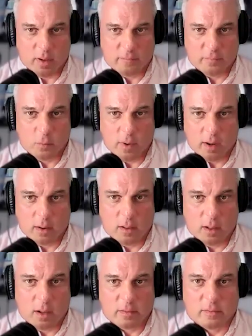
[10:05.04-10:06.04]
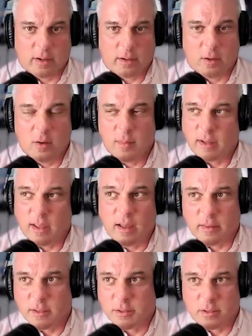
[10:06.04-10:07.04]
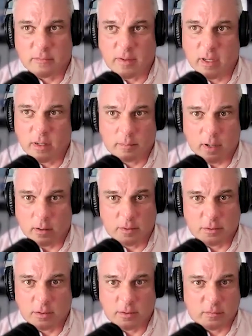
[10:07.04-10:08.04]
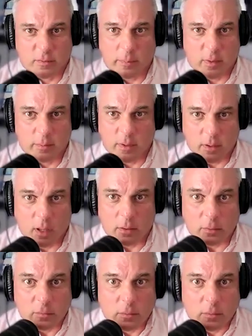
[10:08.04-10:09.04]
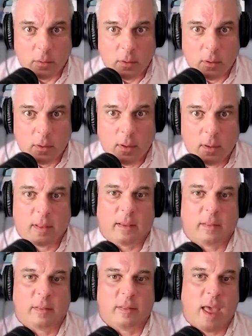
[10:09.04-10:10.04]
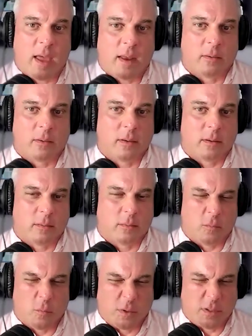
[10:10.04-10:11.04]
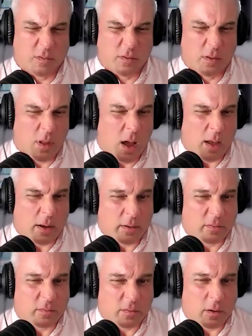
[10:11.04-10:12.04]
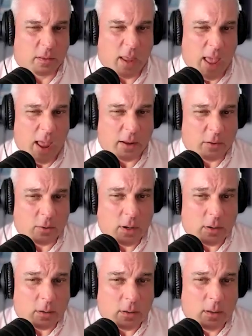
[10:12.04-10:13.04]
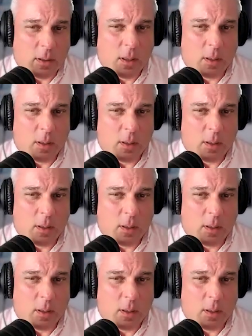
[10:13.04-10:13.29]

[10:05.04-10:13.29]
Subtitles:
to put off the weight loss, like, oh my God, they should have eaten better. They shouldn't have stopped at McDonald's. Like that, which is not necessarily accurate,